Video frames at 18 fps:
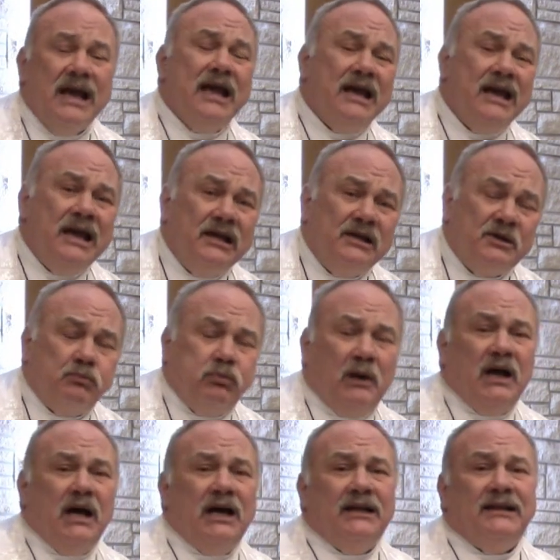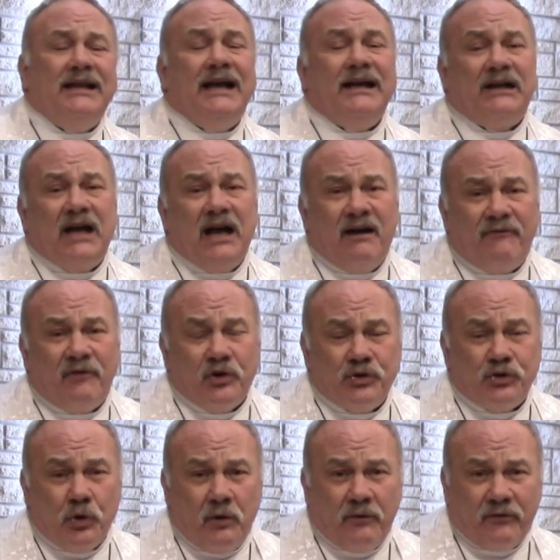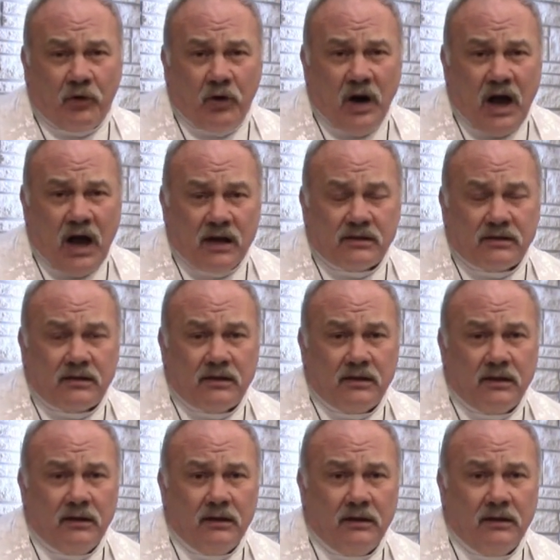his blood that covers over us,